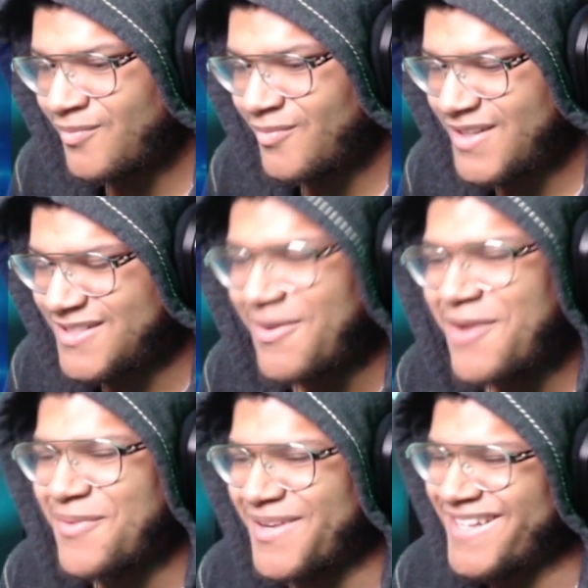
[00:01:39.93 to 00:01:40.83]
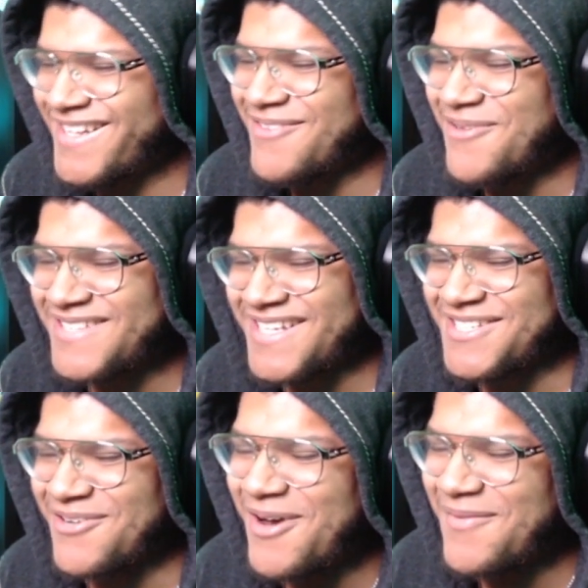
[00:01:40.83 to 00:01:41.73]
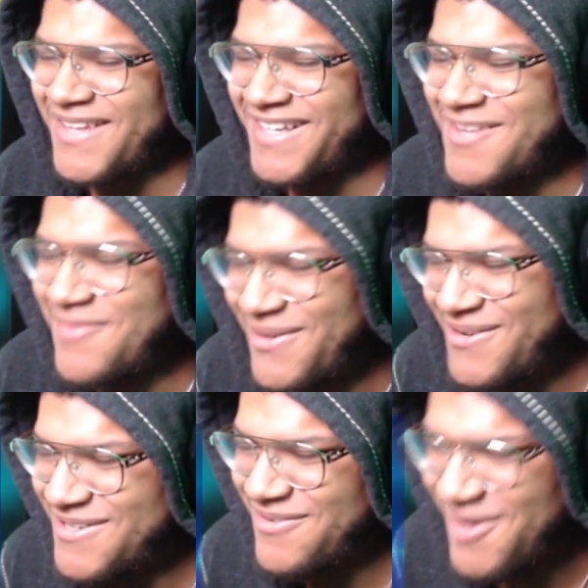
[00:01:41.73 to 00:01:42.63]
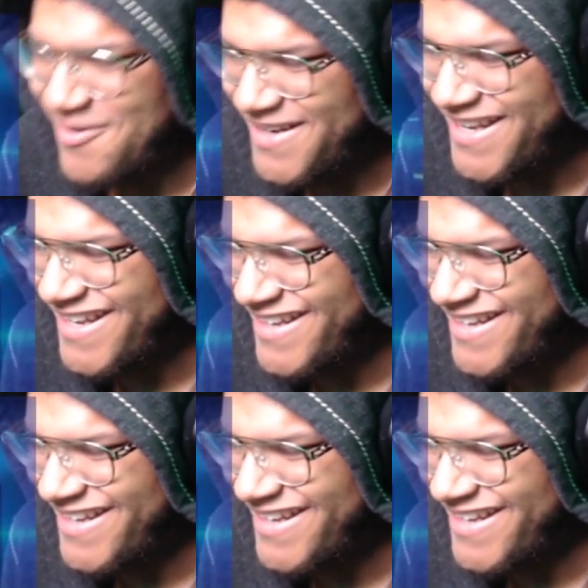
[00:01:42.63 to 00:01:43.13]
Somebody predicted once they show up that a demon lord is already gonna be dead.